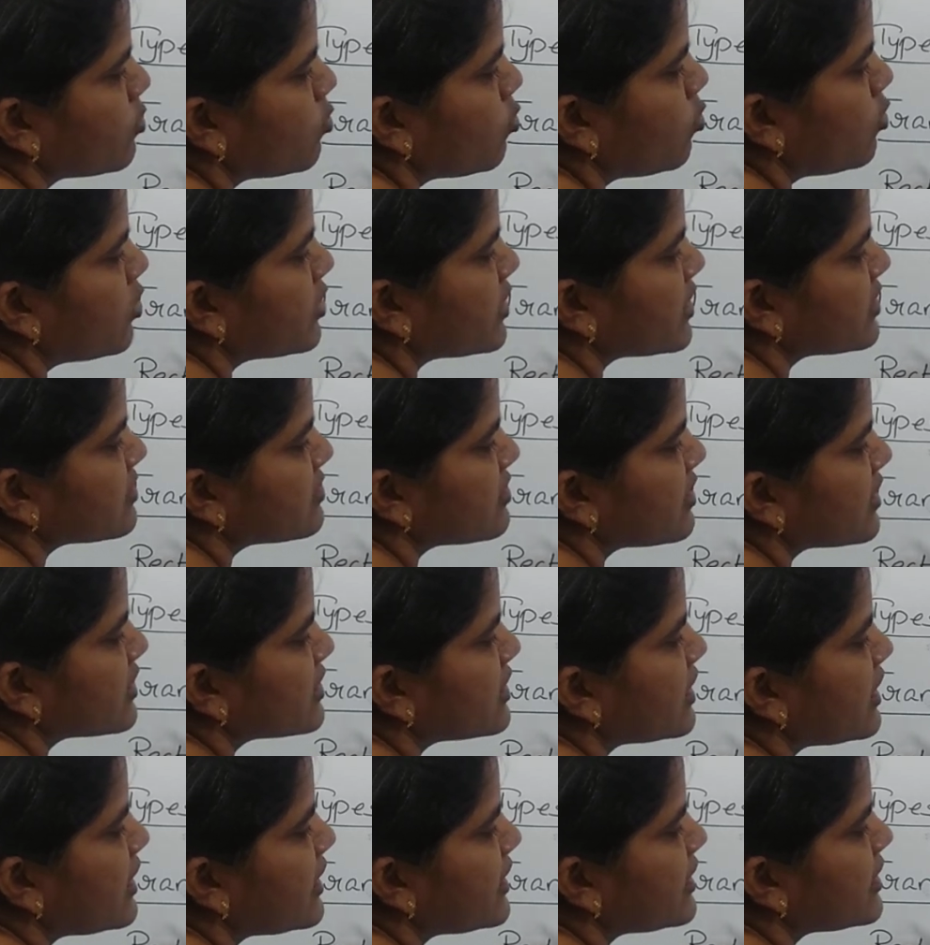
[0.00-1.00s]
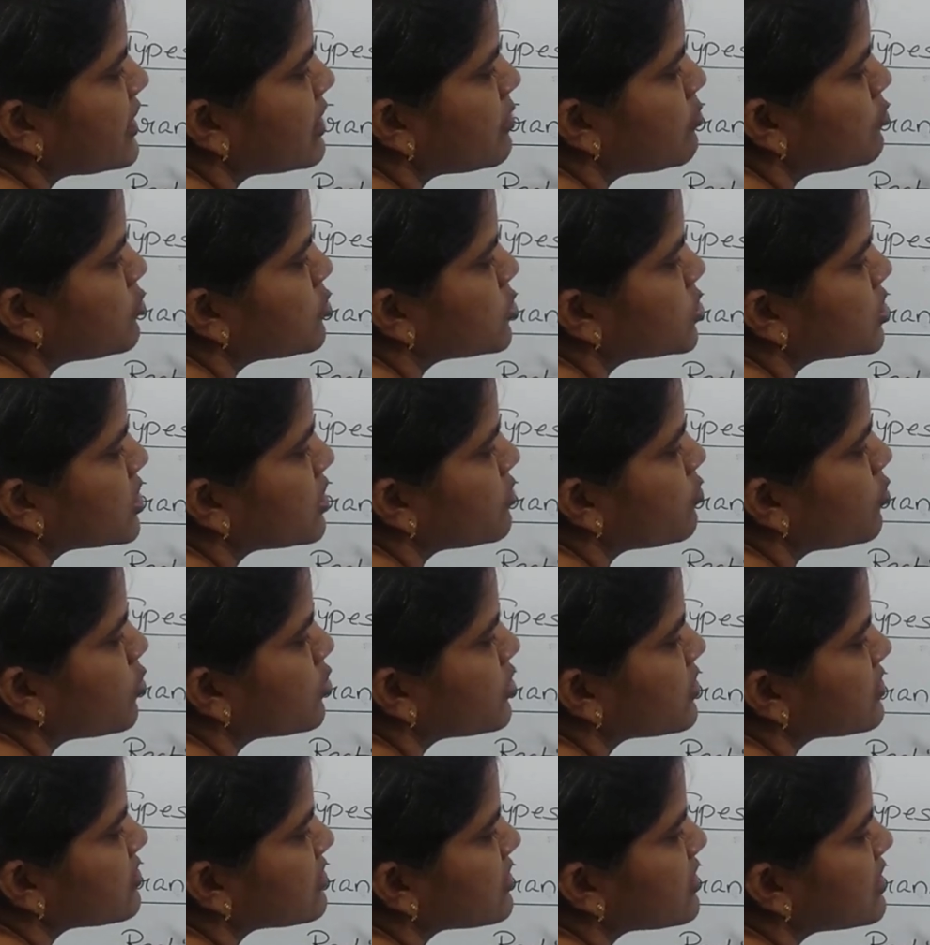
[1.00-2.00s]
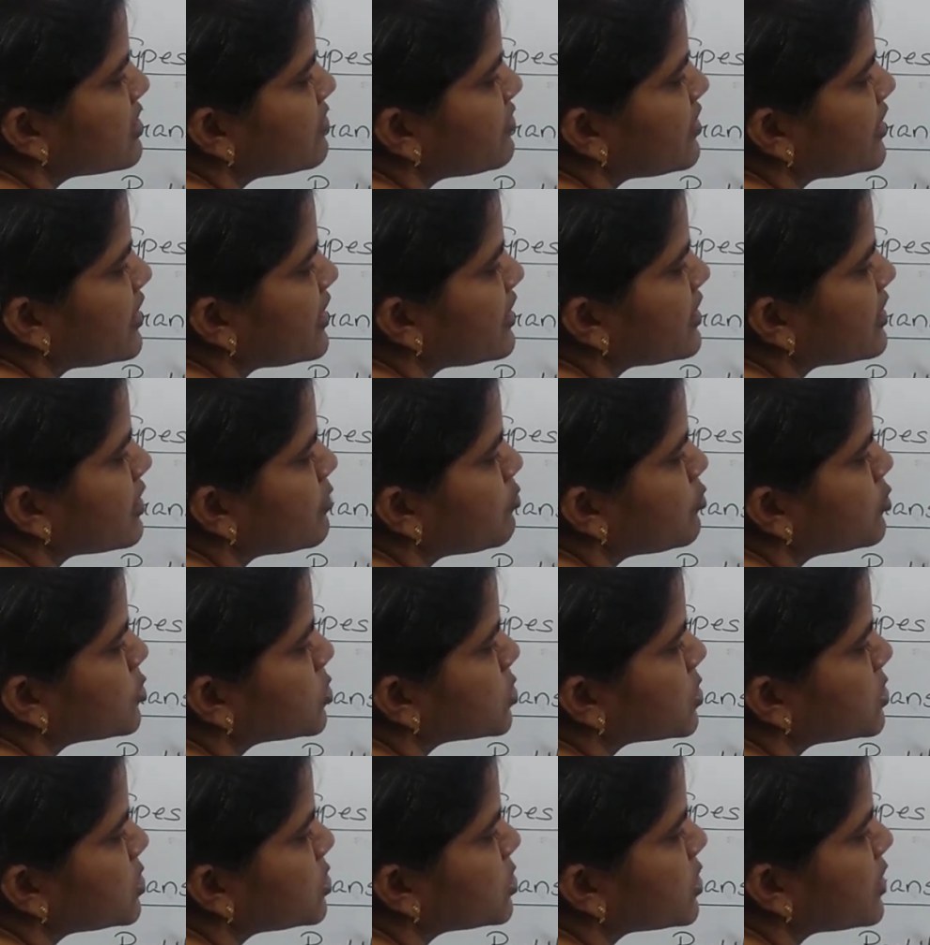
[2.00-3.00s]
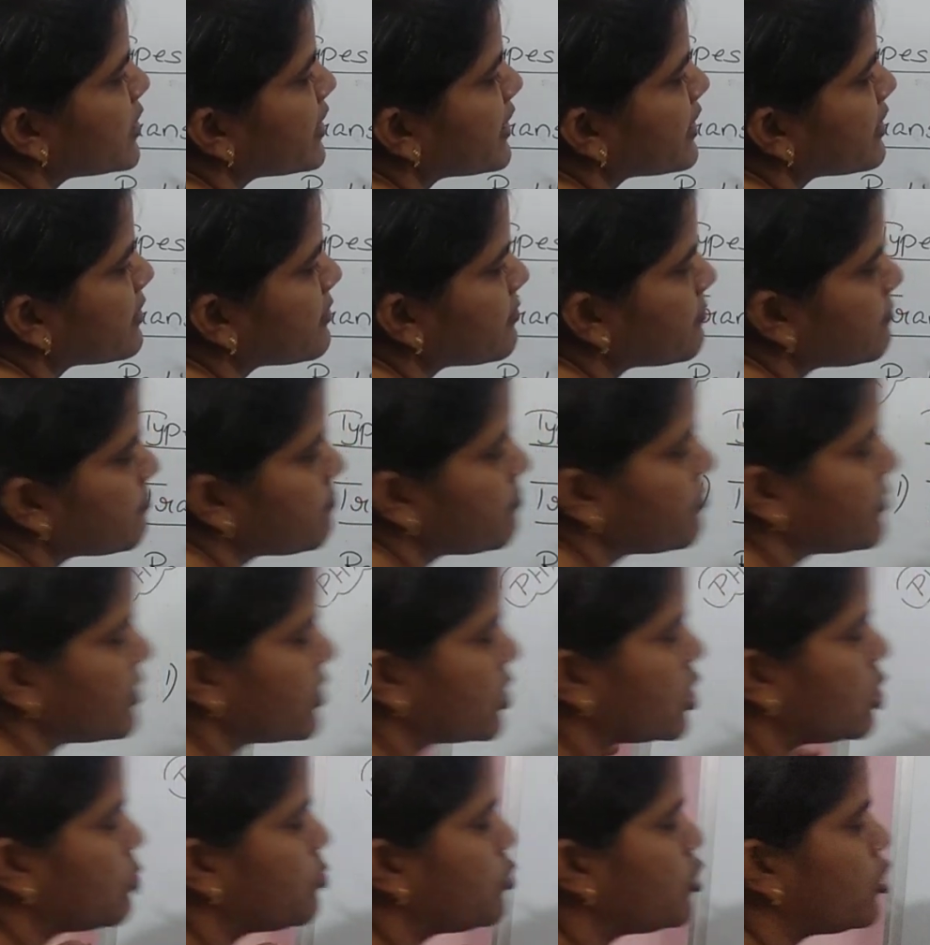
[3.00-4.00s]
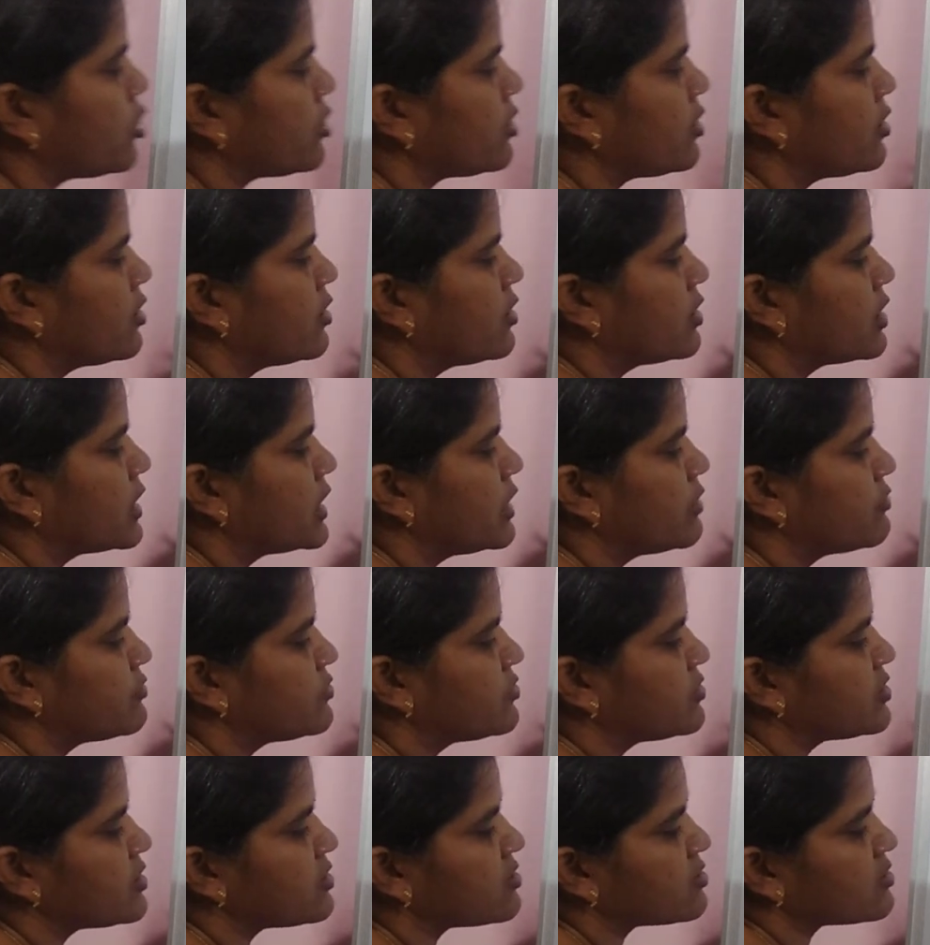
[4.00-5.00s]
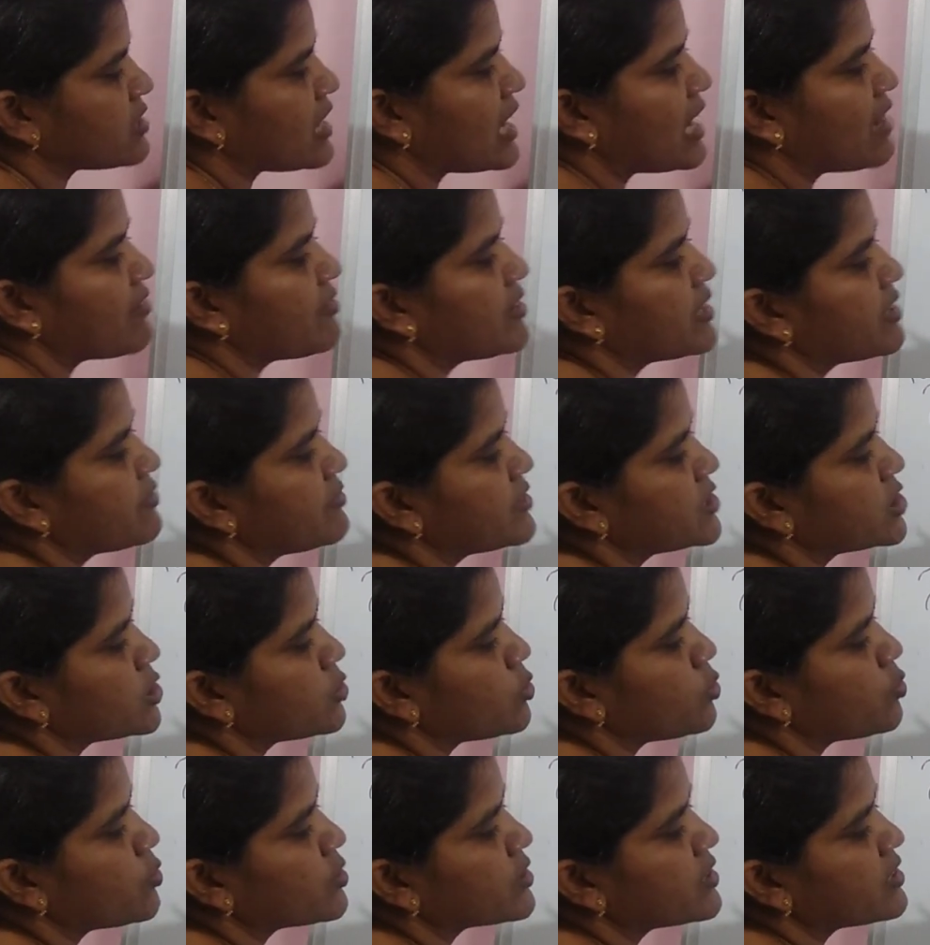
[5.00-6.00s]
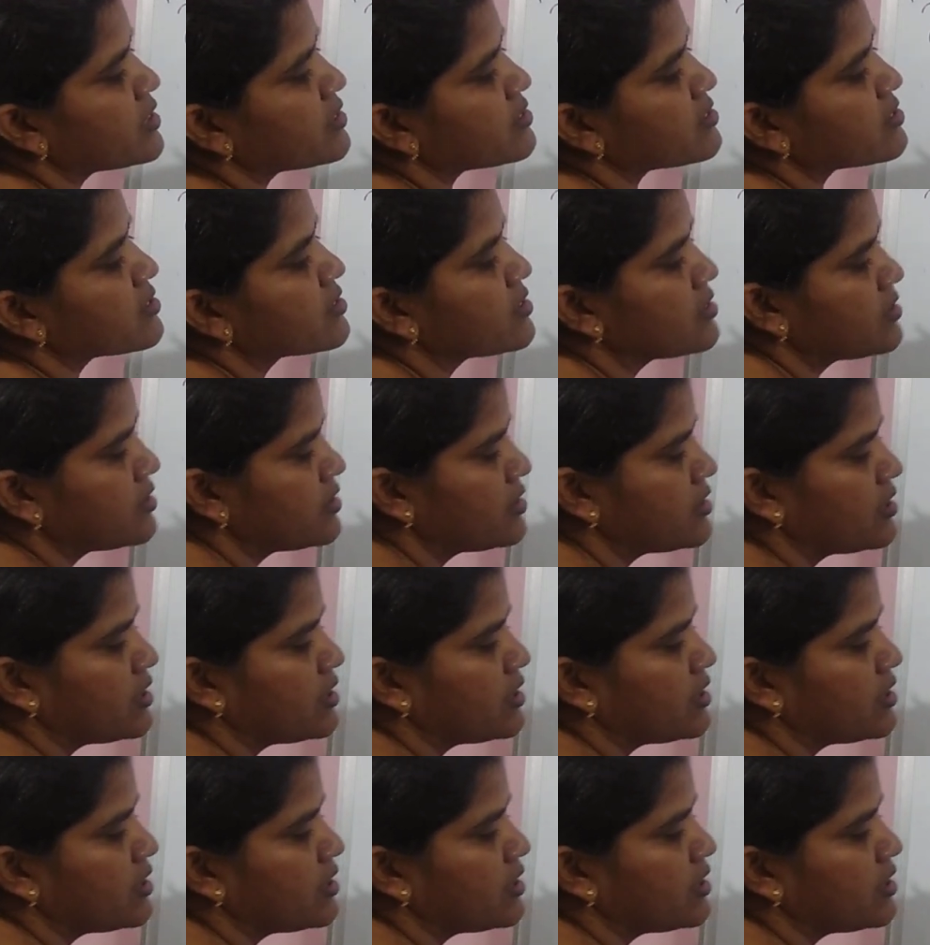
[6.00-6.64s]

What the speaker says: What is rectilinear motion? What is curvilinear motion, children? Come on, you just have a revision over this.